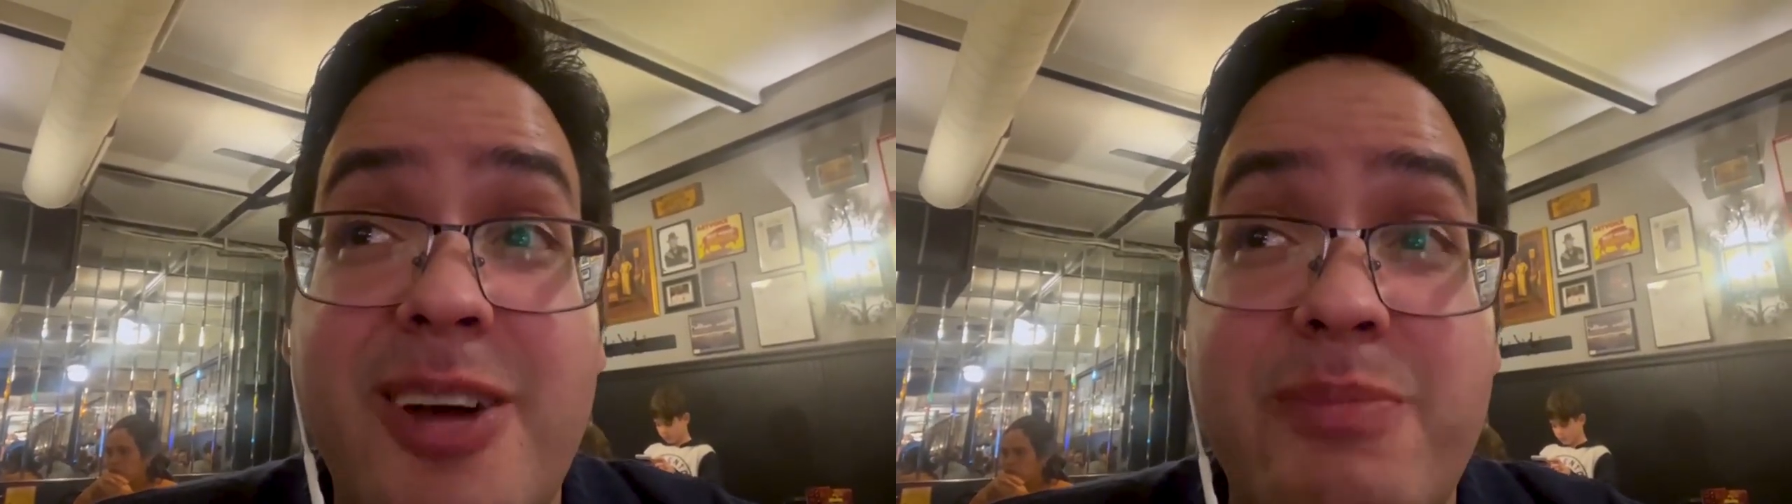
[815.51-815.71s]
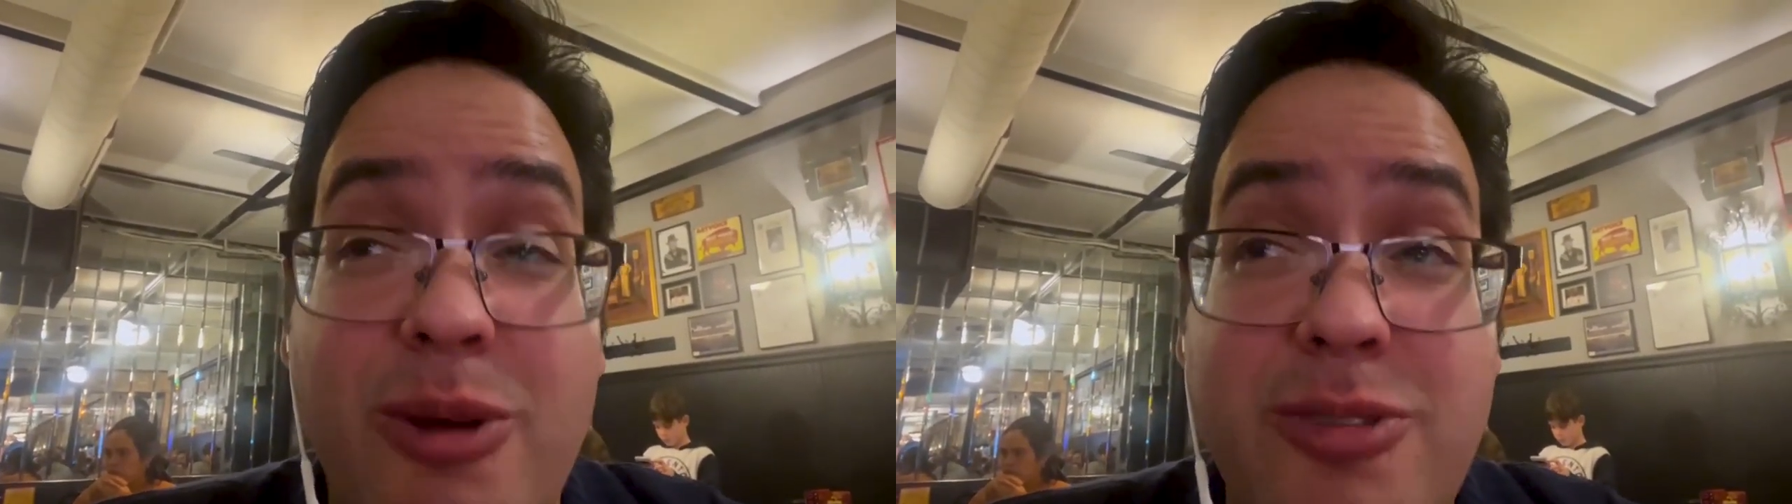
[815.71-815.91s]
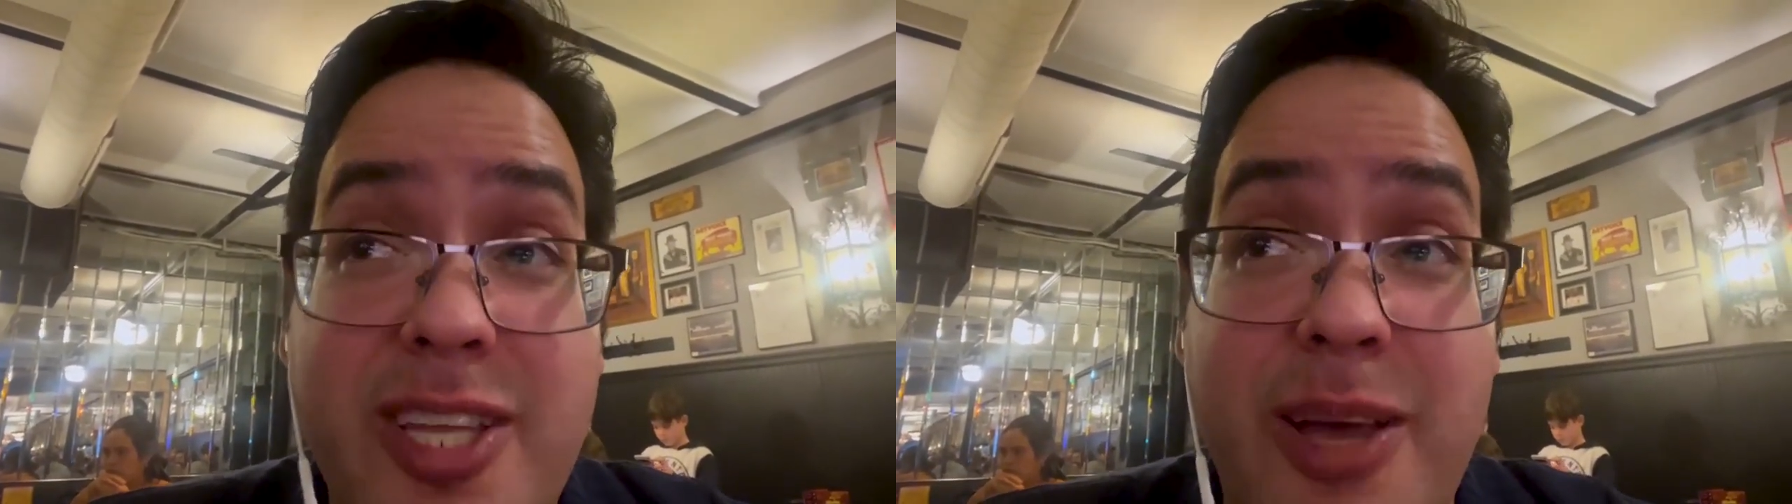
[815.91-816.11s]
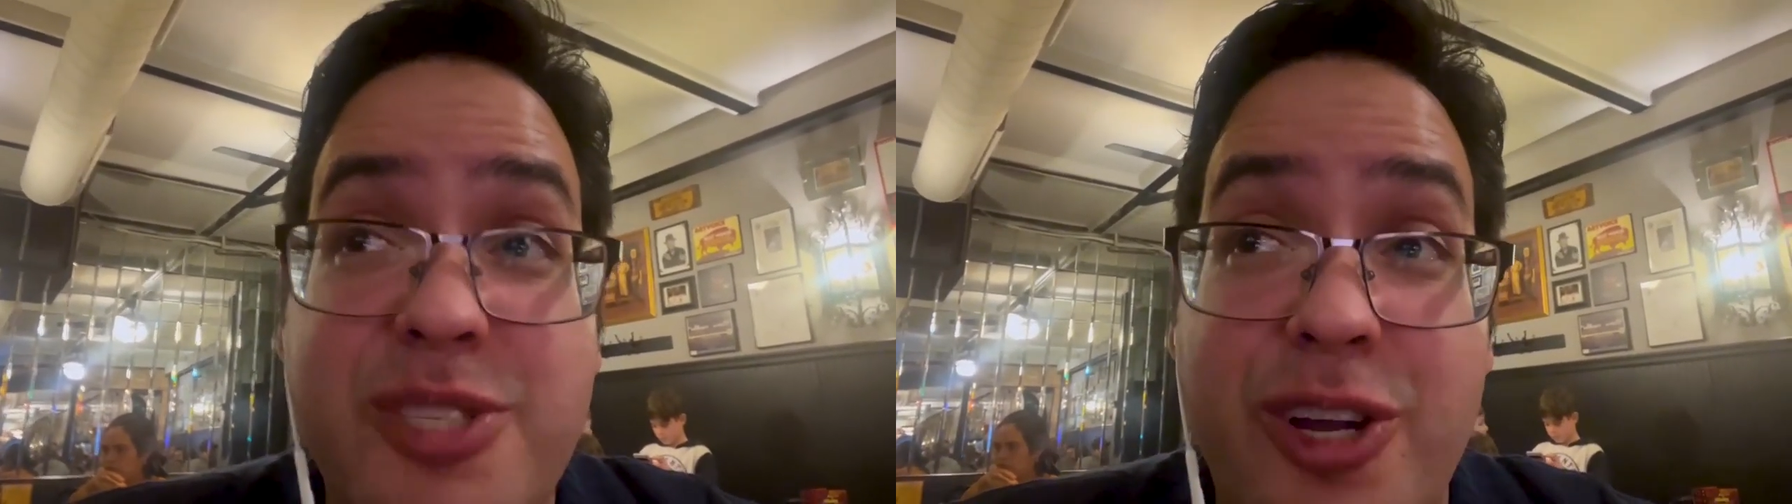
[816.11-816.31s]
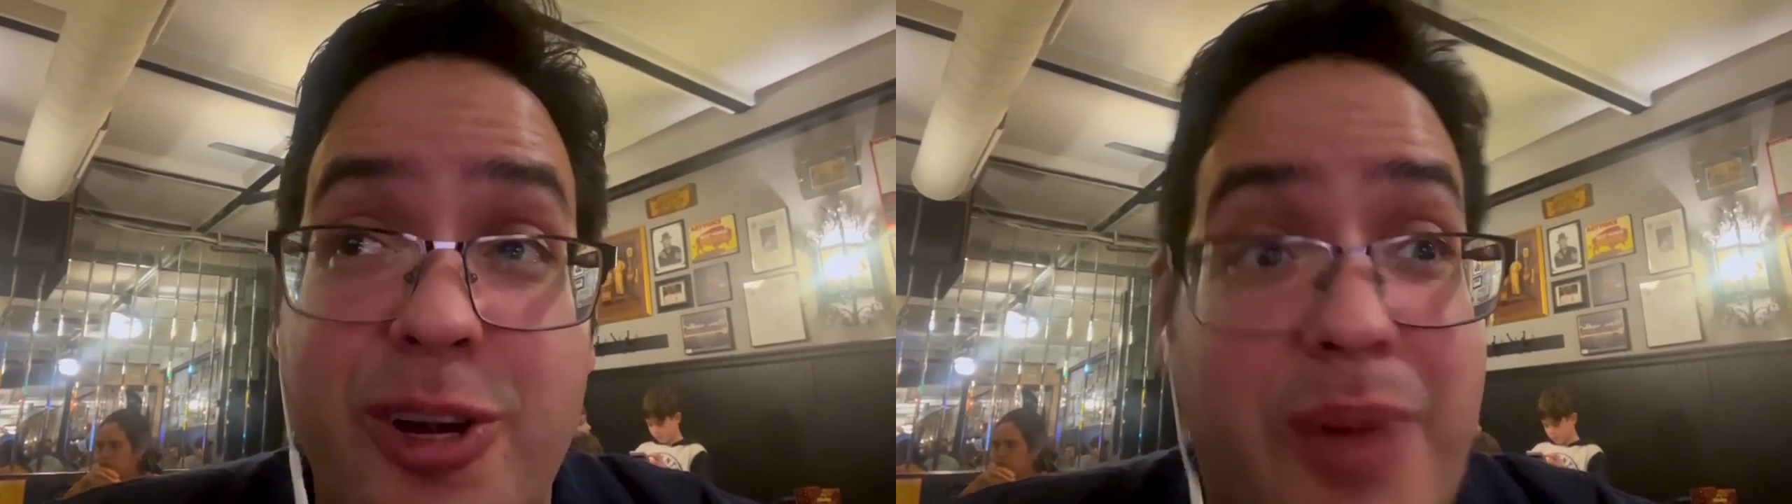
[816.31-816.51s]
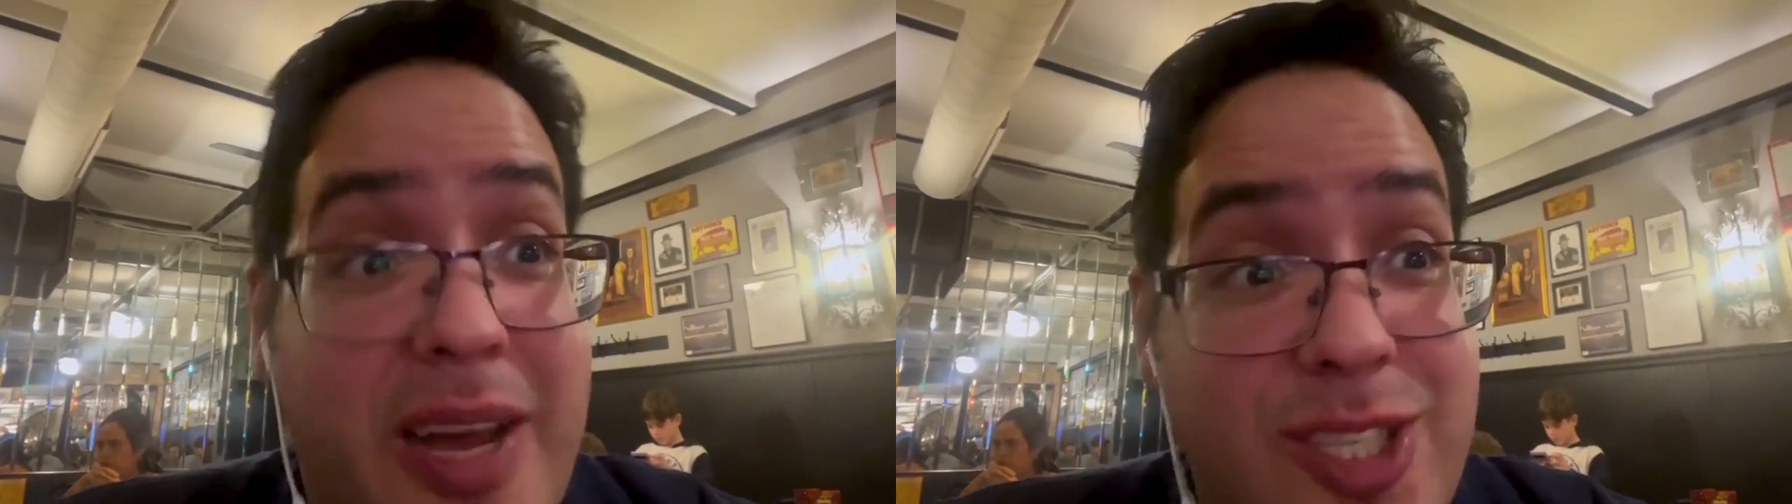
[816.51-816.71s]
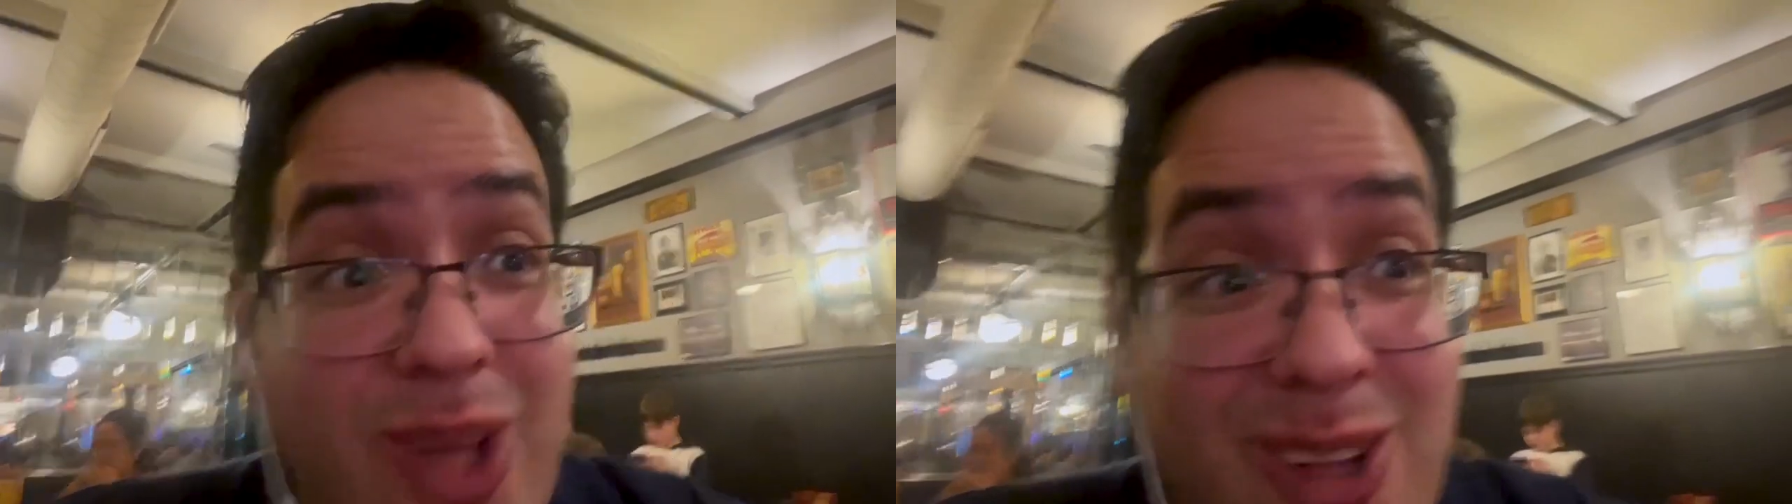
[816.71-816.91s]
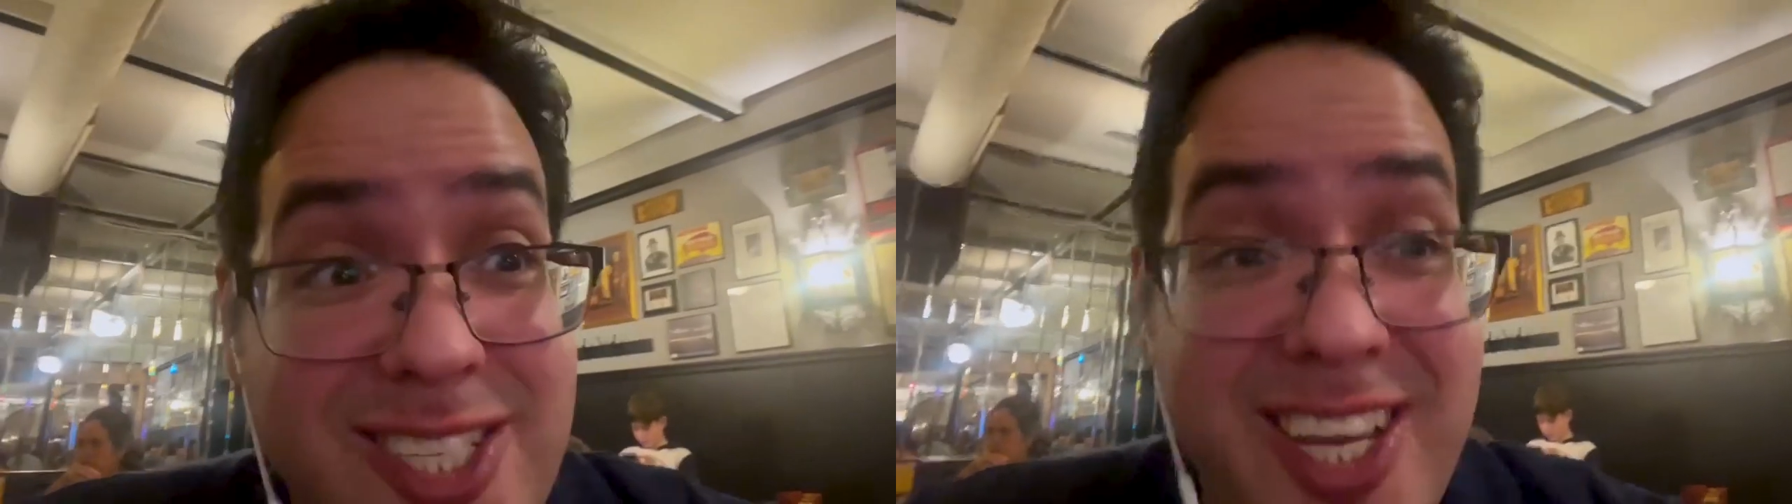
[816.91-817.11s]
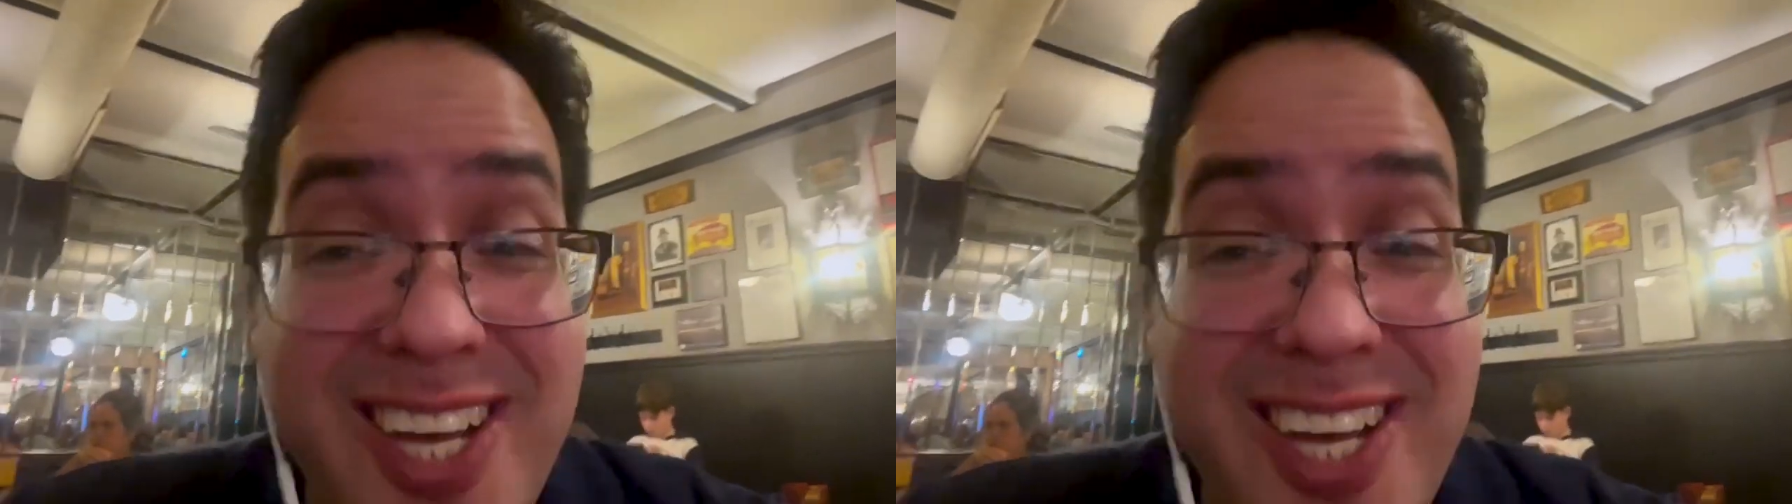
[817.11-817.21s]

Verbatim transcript: mostly obscured by salt.